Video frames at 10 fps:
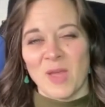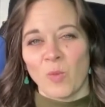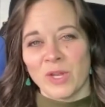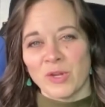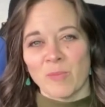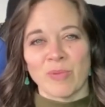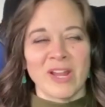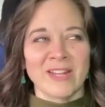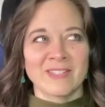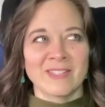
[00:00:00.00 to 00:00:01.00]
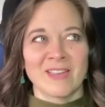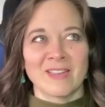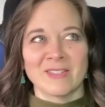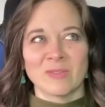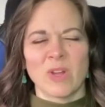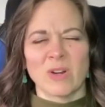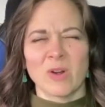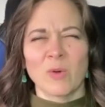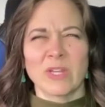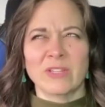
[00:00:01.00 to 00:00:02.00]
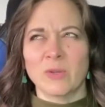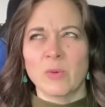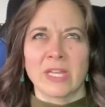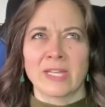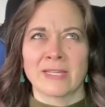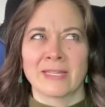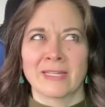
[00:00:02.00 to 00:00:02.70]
And when your brain says, what are we doing?